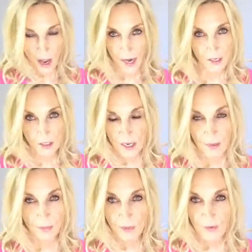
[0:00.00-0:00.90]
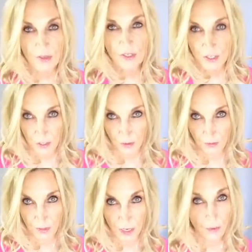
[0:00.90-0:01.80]
I just can't believe this deal.
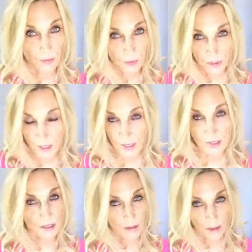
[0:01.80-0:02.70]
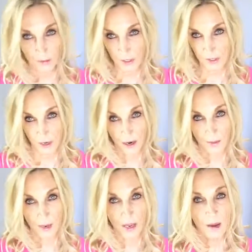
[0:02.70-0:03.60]
It really is. It's a limited time,